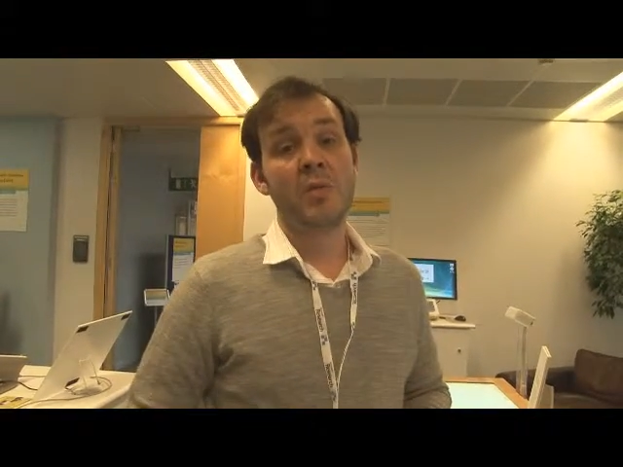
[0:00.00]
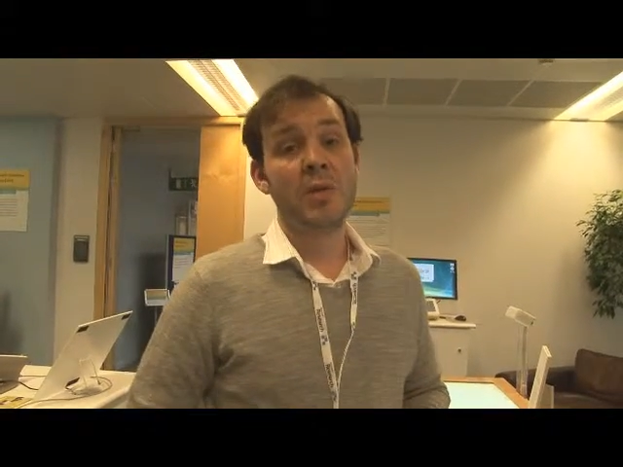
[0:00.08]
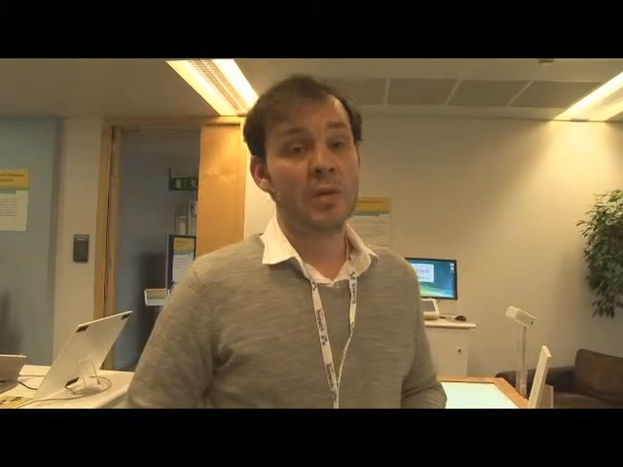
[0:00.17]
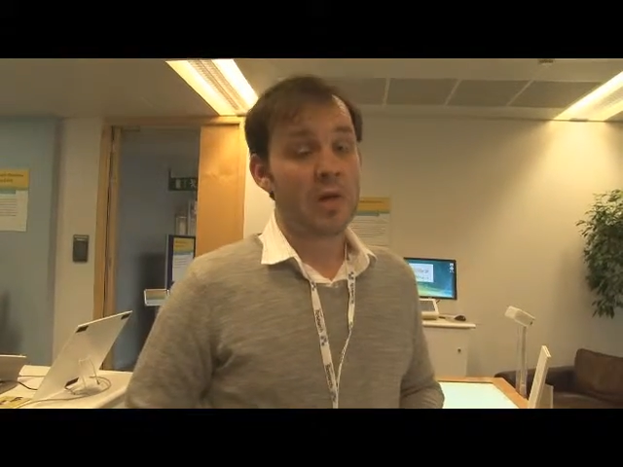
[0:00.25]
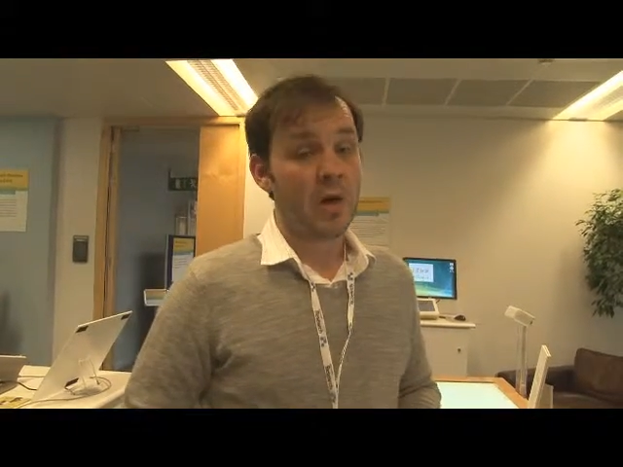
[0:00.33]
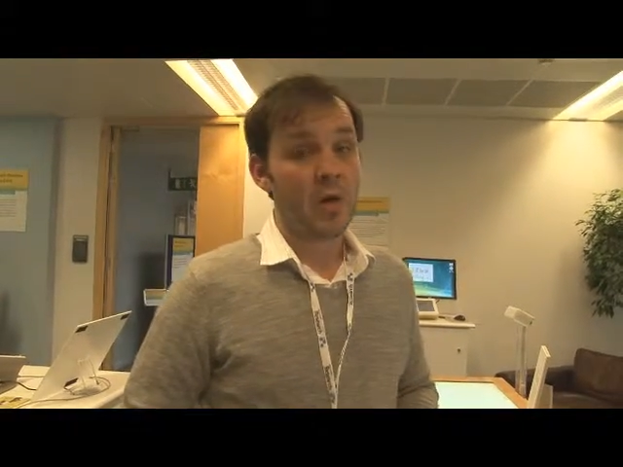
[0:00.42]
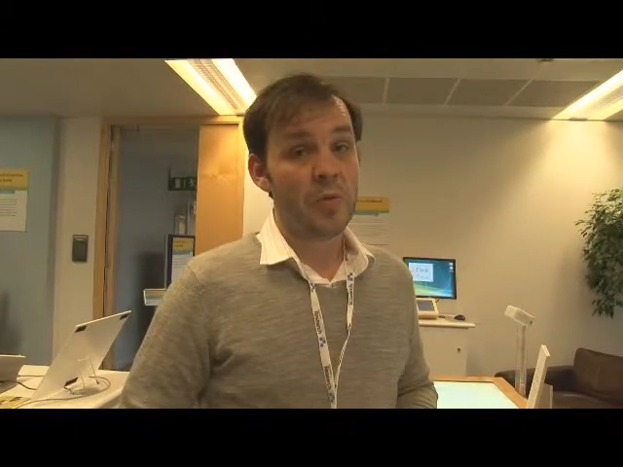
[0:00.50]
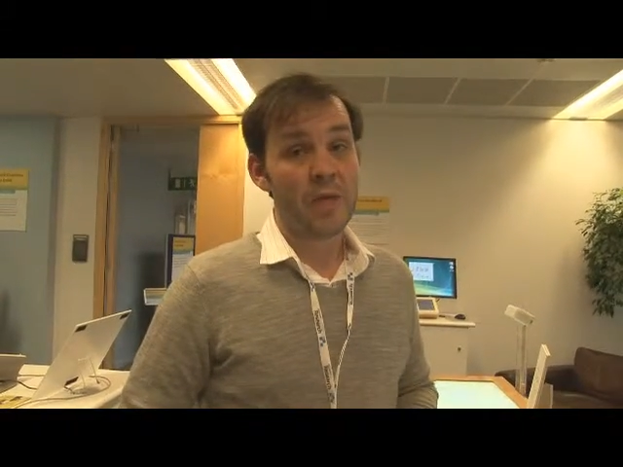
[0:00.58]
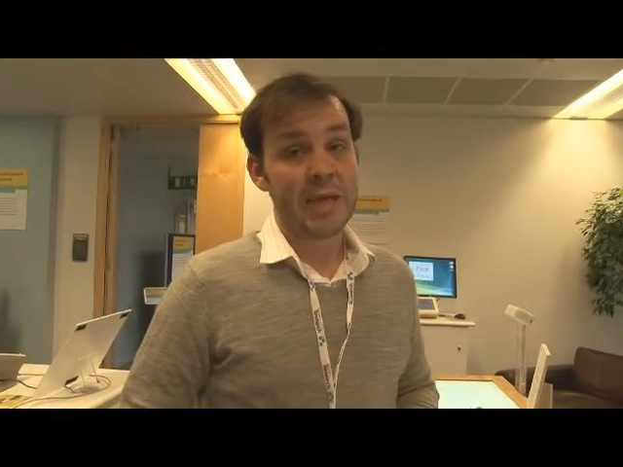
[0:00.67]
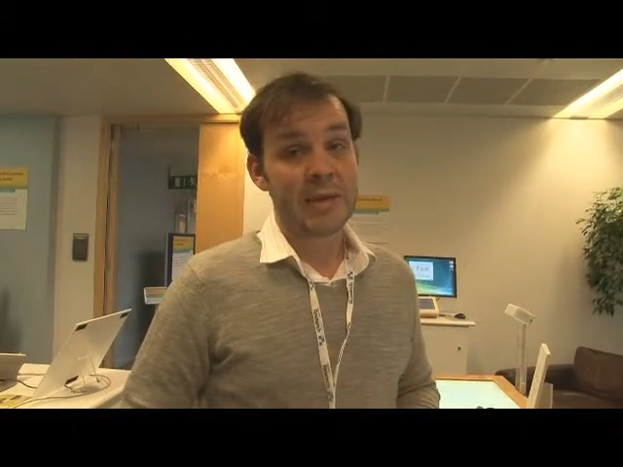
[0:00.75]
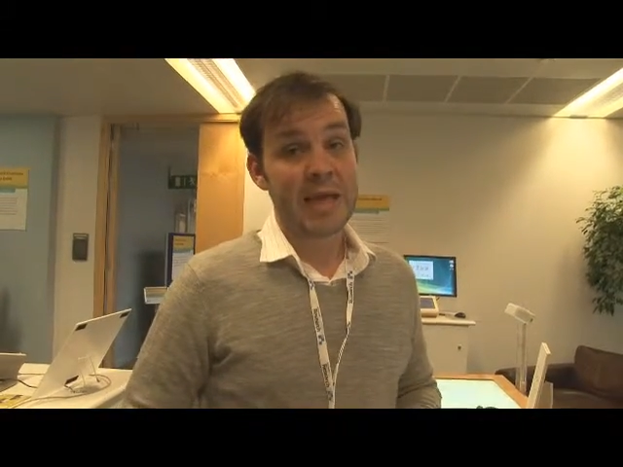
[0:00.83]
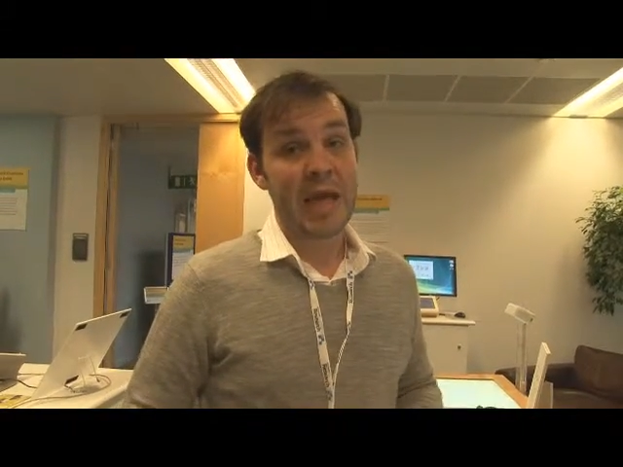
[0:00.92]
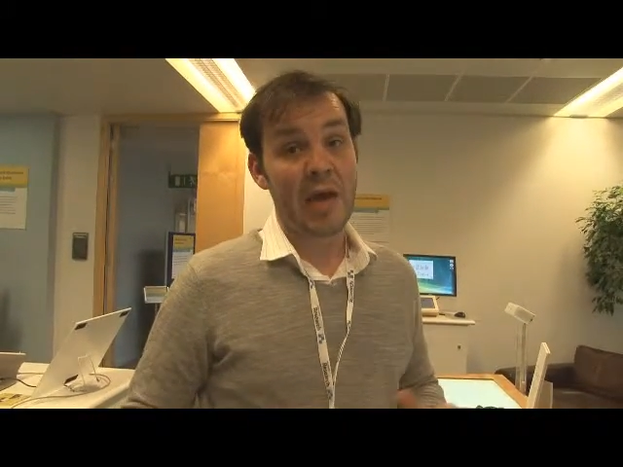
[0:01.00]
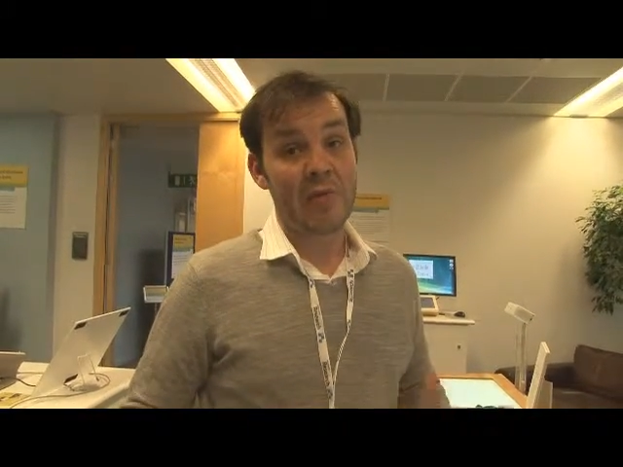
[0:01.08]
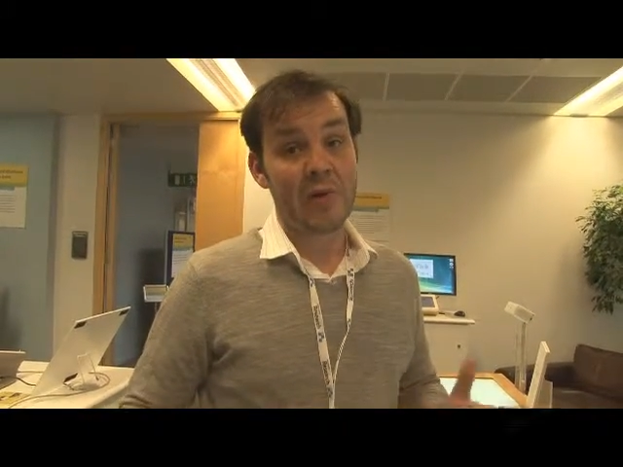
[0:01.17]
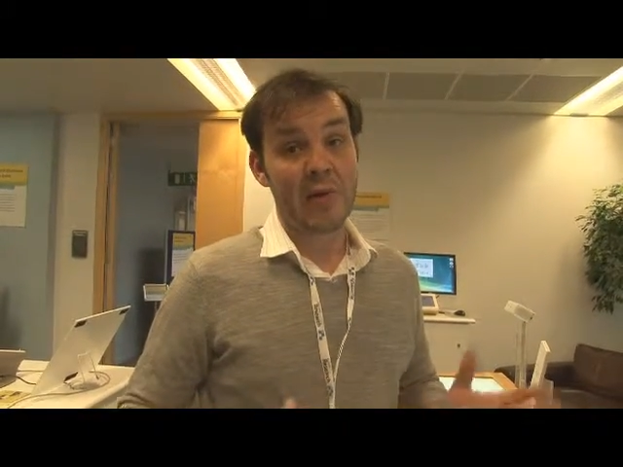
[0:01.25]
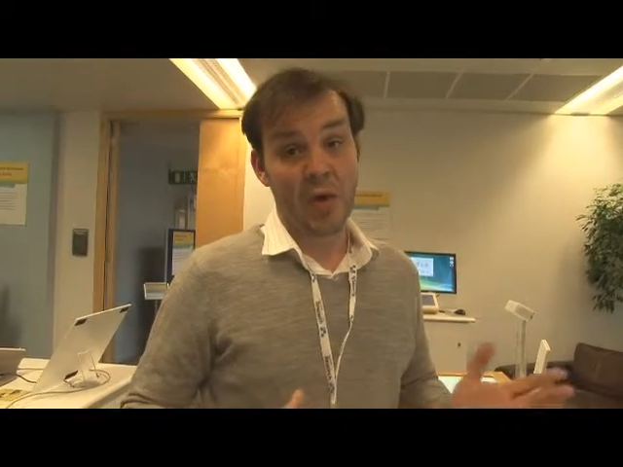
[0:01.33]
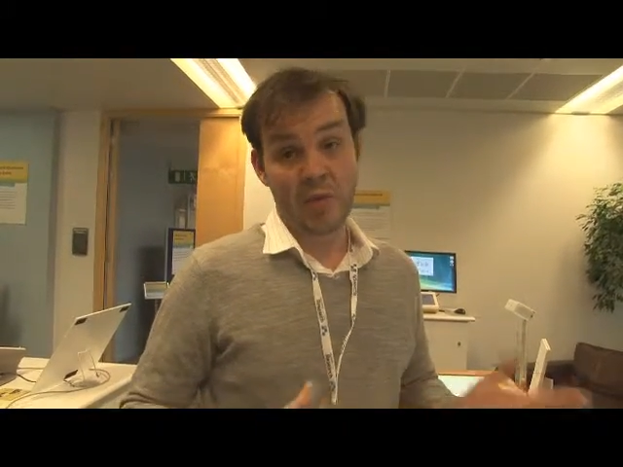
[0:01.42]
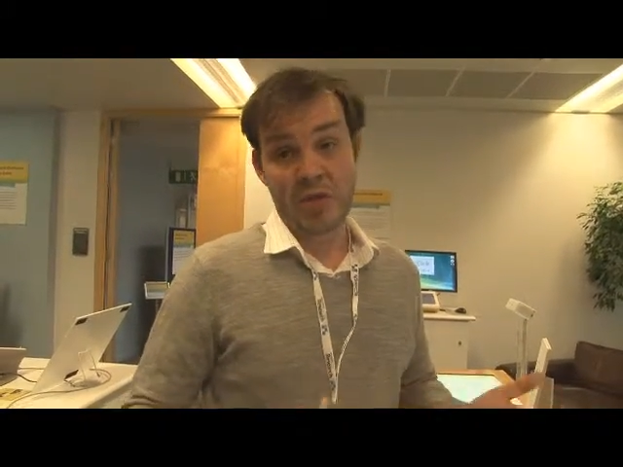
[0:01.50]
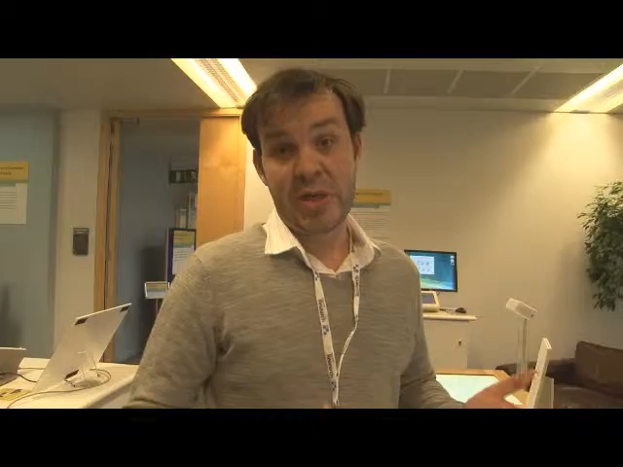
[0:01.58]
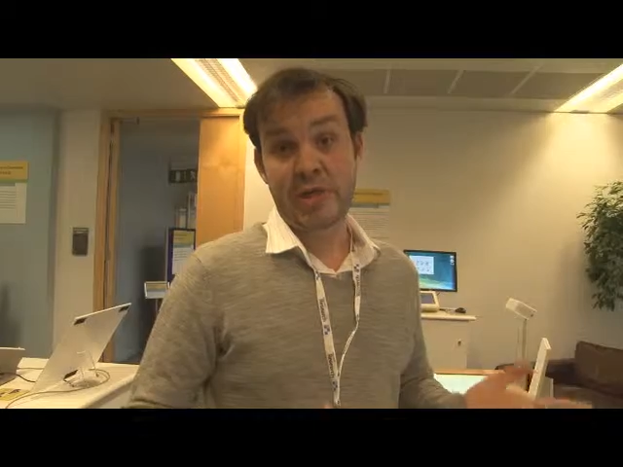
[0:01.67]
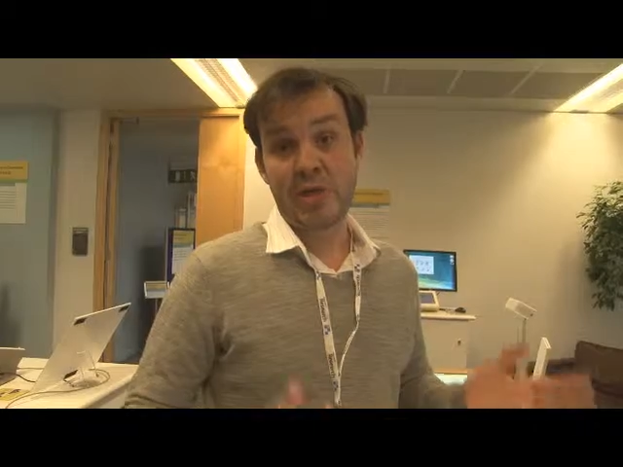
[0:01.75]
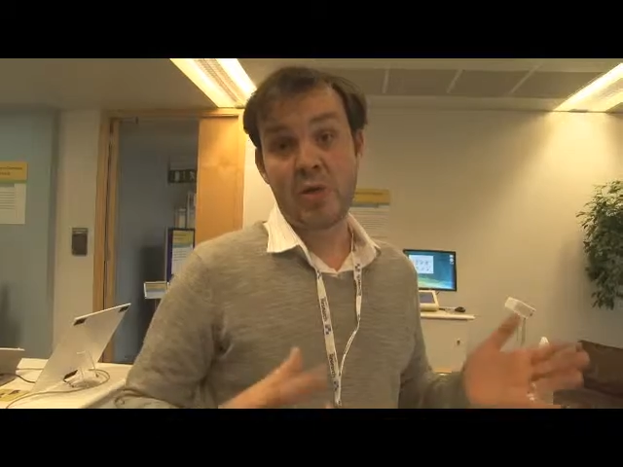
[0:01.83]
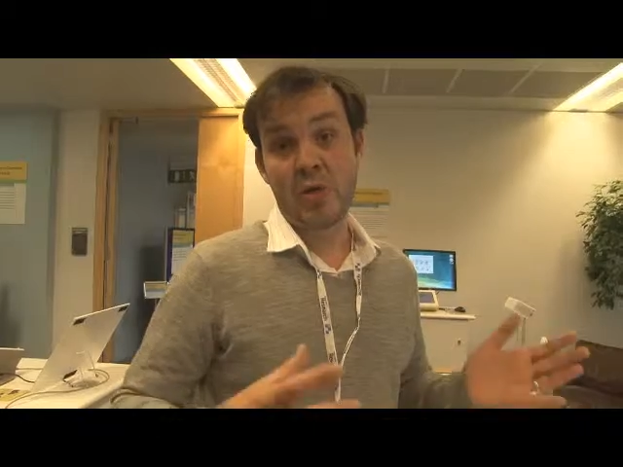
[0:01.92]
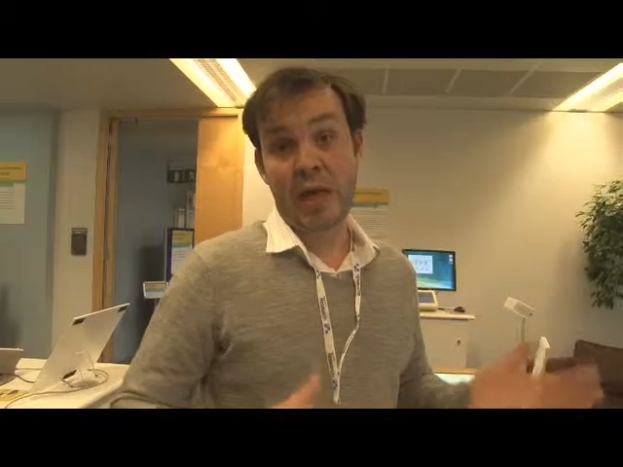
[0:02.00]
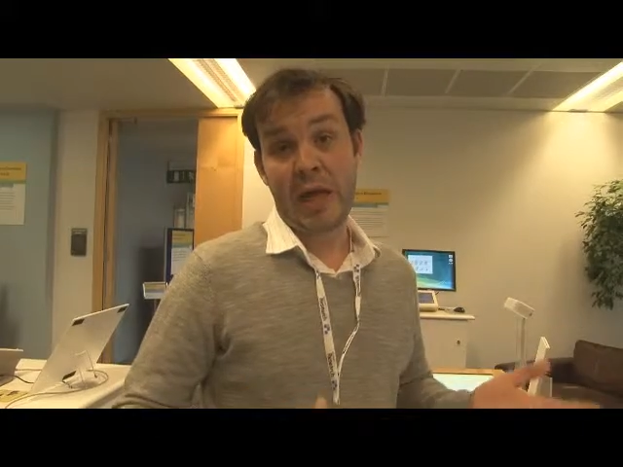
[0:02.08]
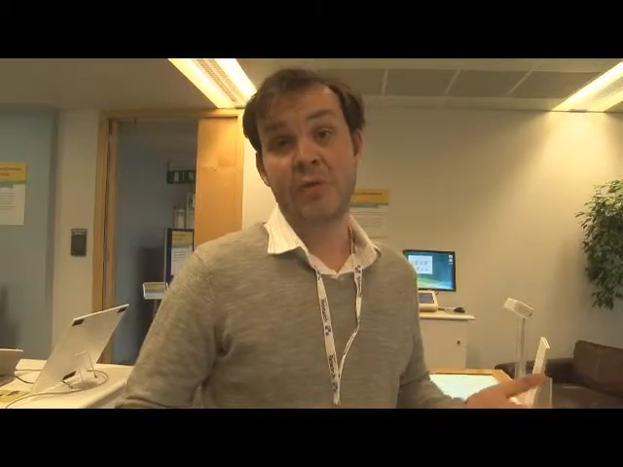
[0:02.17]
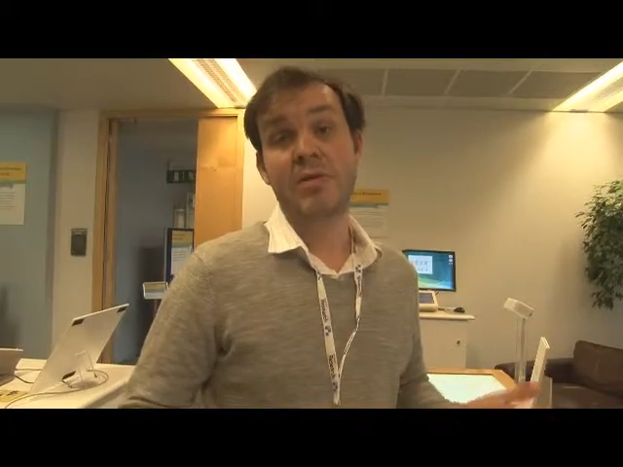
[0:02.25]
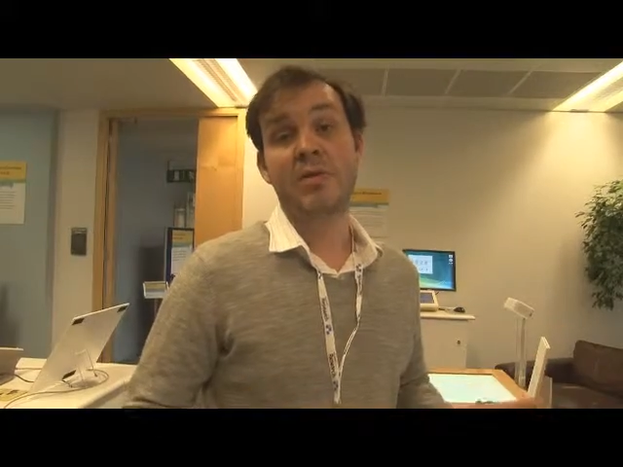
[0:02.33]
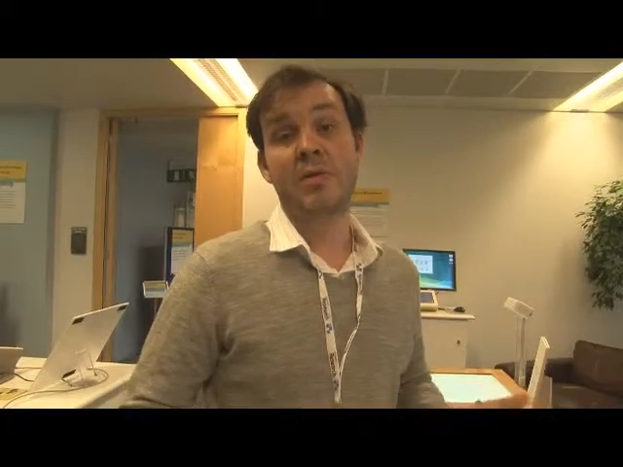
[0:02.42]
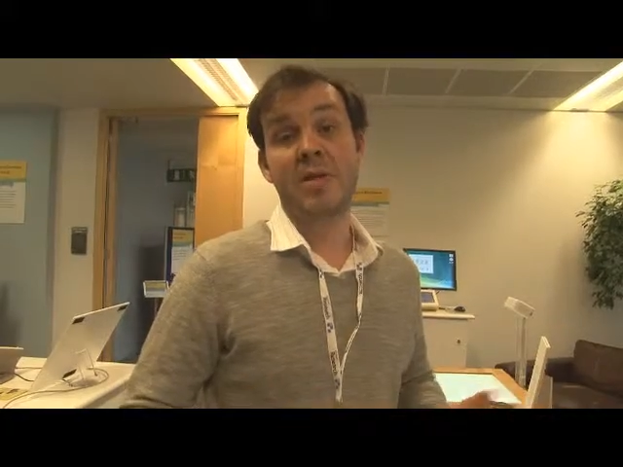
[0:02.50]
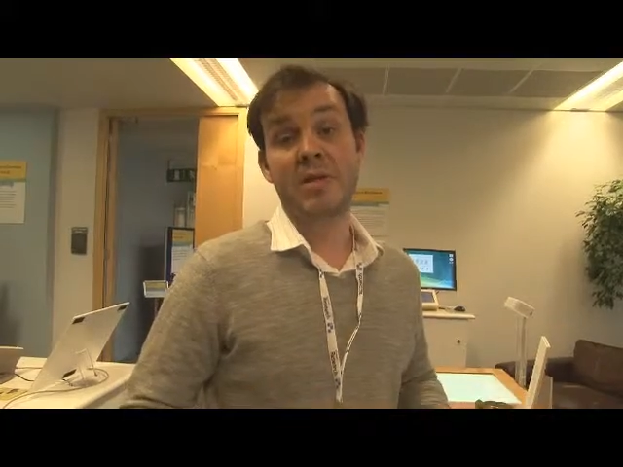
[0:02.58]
with the goal being to have an object in your house